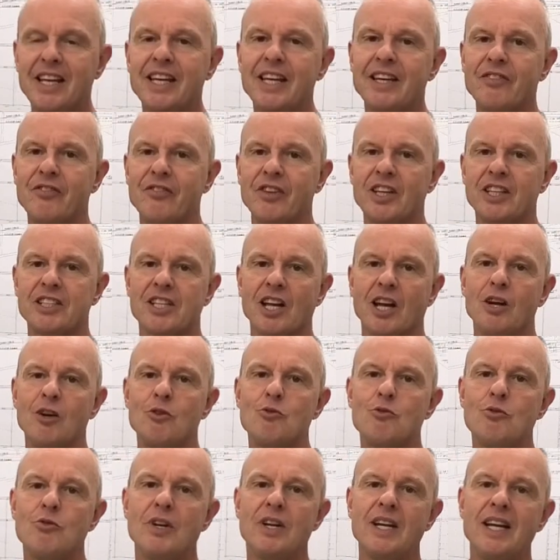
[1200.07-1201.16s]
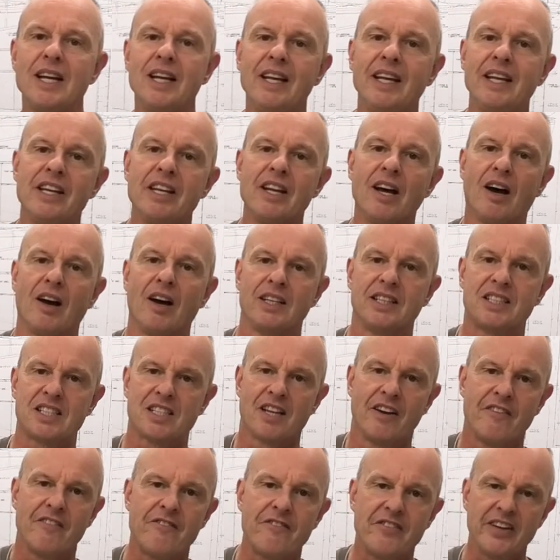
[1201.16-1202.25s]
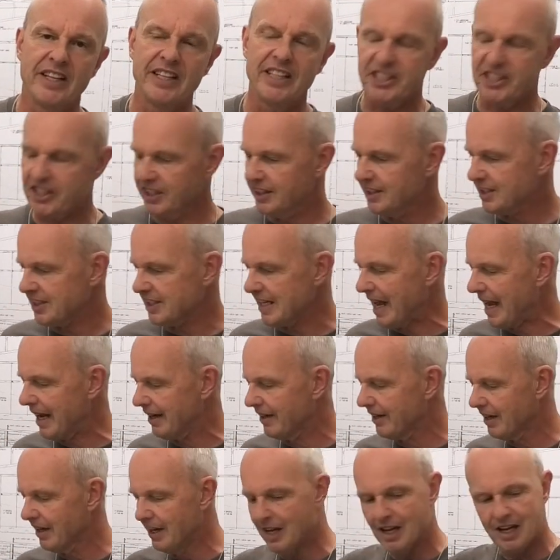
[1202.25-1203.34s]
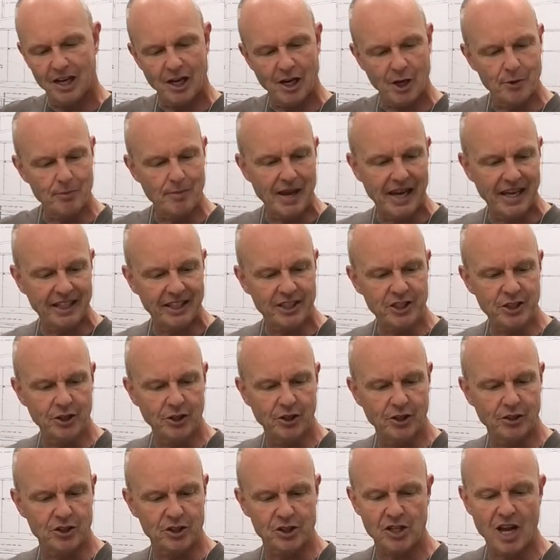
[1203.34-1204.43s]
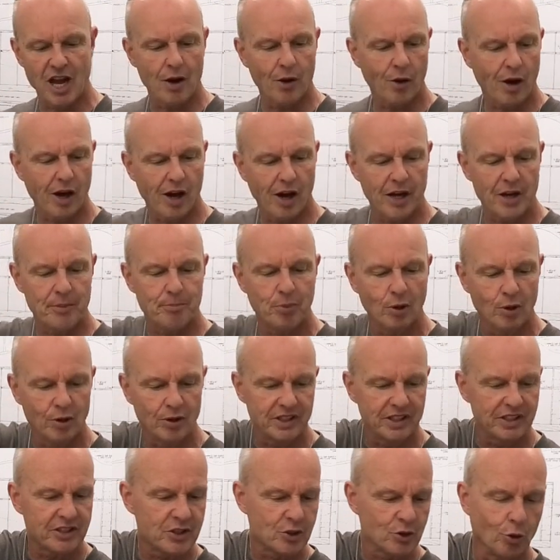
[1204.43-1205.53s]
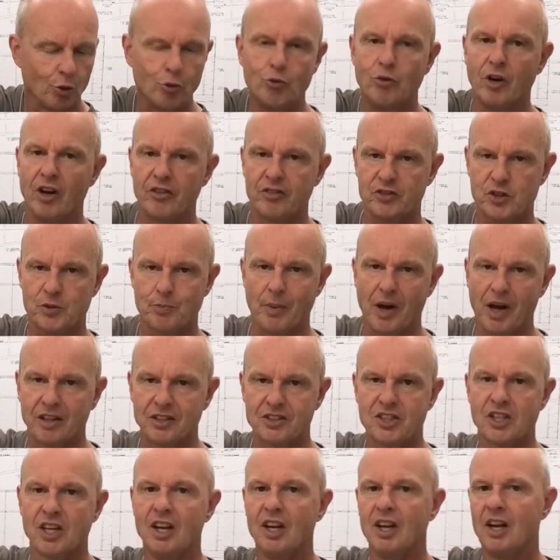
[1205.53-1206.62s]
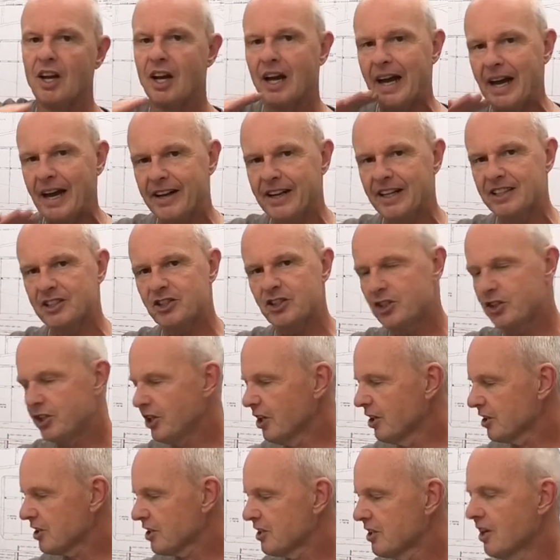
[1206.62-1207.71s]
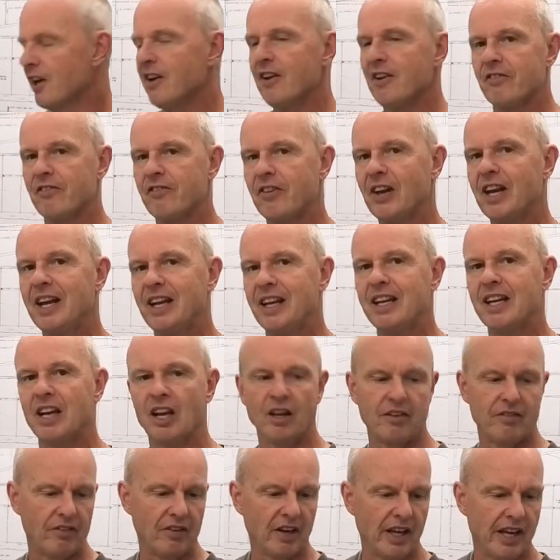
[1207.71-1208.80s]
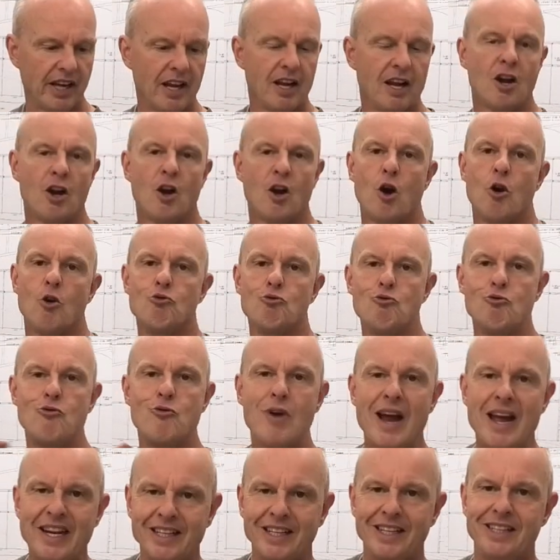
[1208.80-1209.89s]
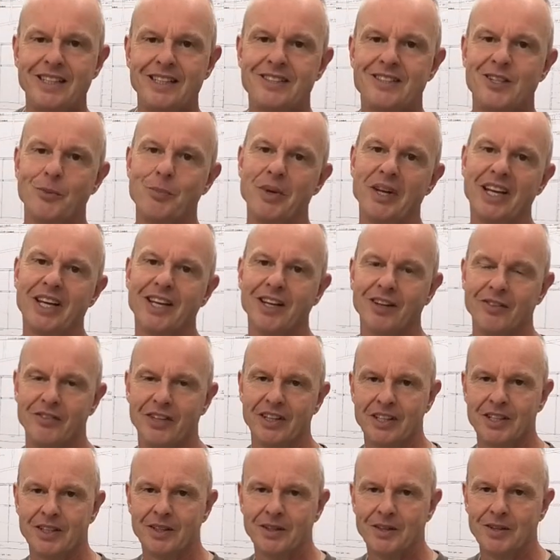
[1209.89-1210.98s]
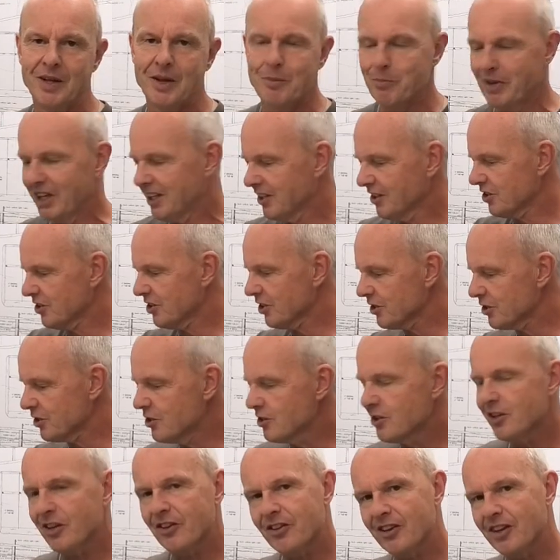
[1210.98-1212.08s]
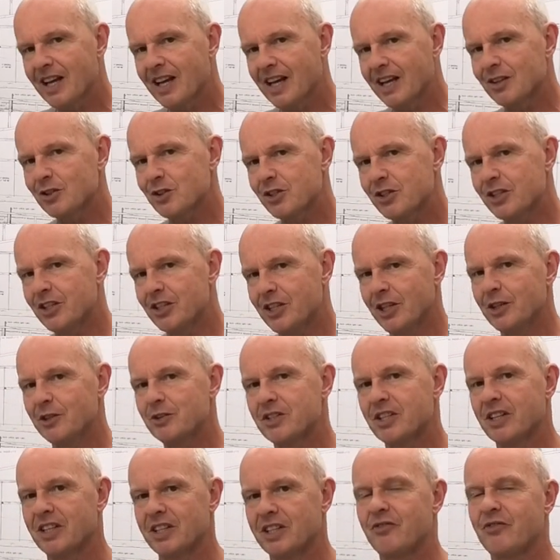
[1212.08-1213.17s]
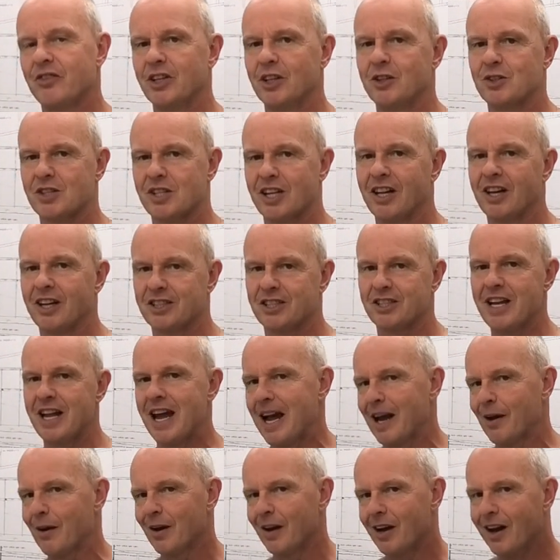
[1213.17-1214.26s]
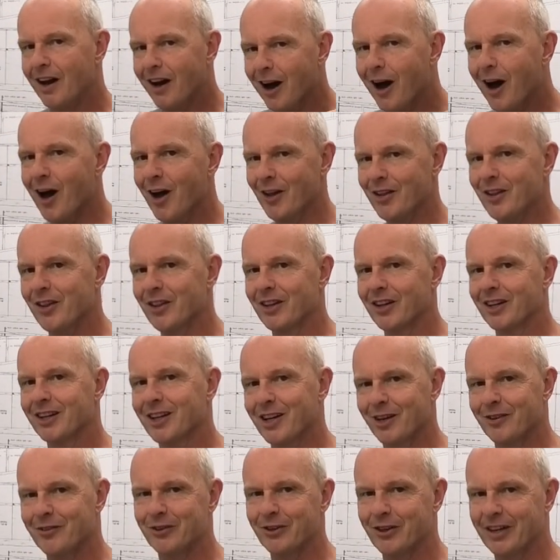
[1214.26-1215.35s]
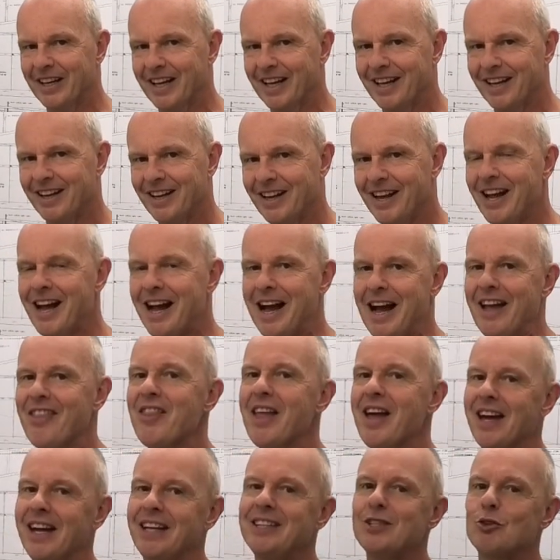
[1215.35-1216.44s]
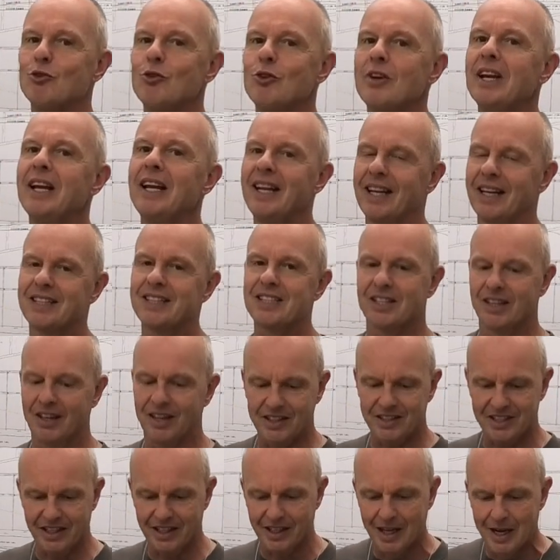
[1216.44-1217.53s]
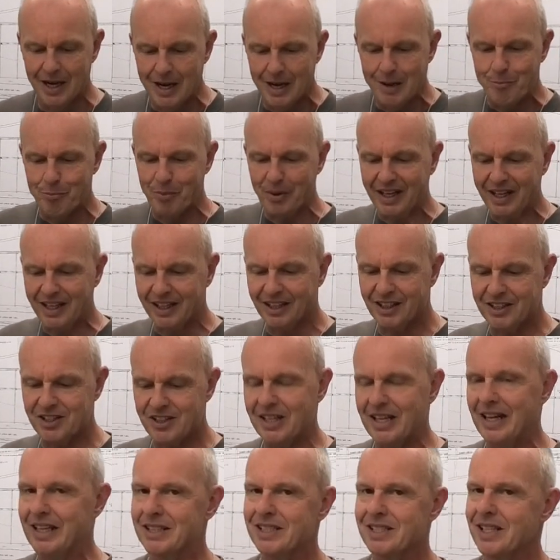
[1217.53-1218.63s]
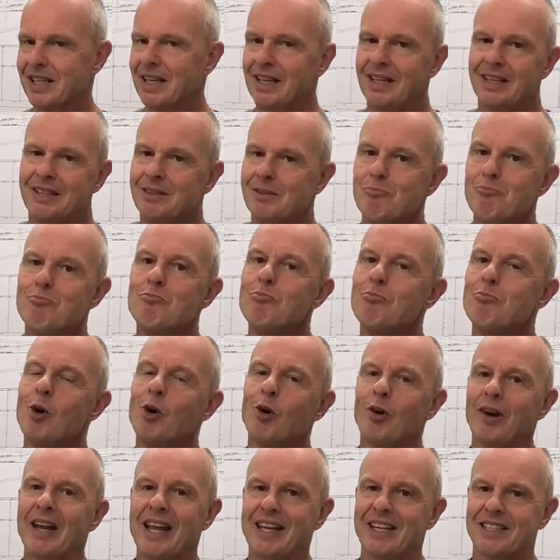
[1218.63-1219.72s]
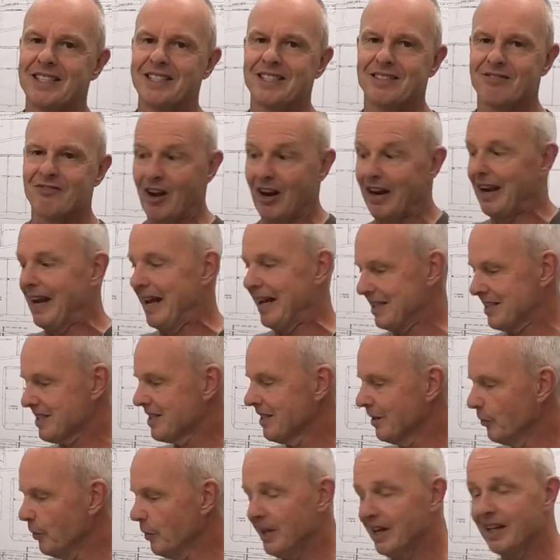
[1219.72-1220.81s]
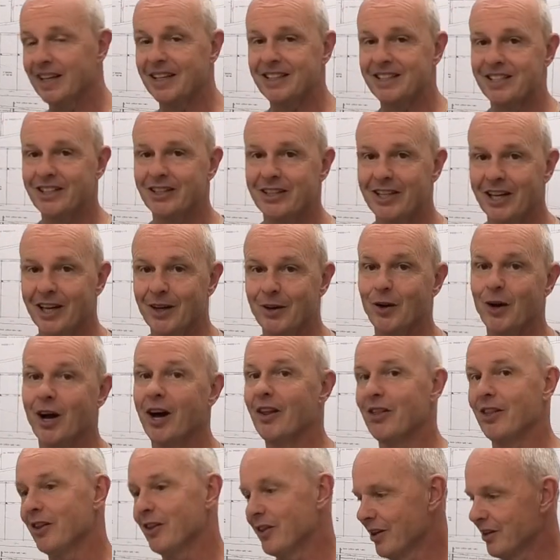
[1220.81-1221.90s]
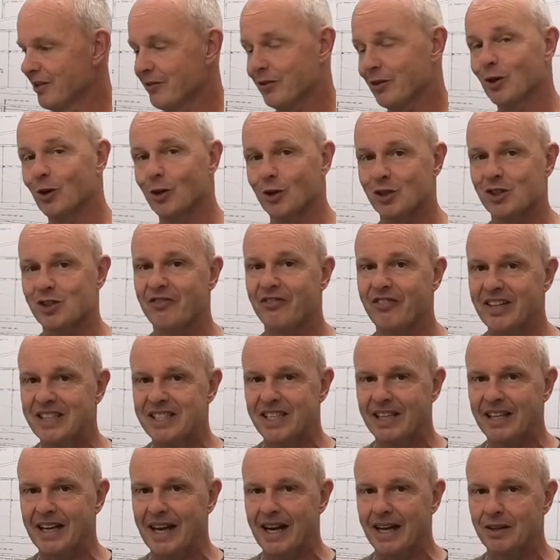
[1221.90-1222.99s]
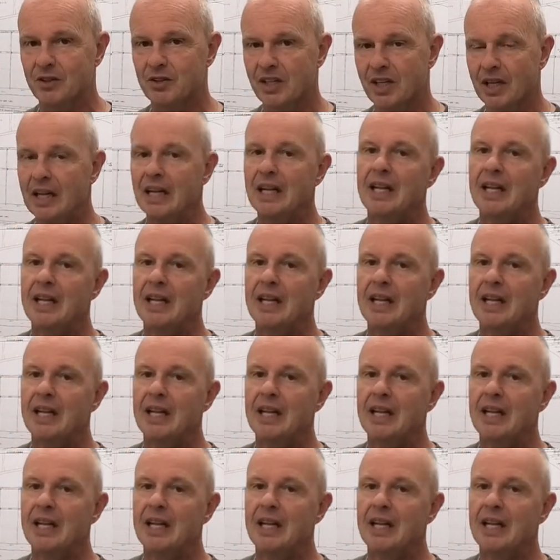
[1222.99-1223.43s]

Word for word: give this a really nice finishing sand and make sure there's no high points or rough spots and it's just feeling lovely ready to be covered because there's nothing else to do to this fuselage now other than covering it and that is really exciting because that's more or less the last thing we need to do other than of course fit it out.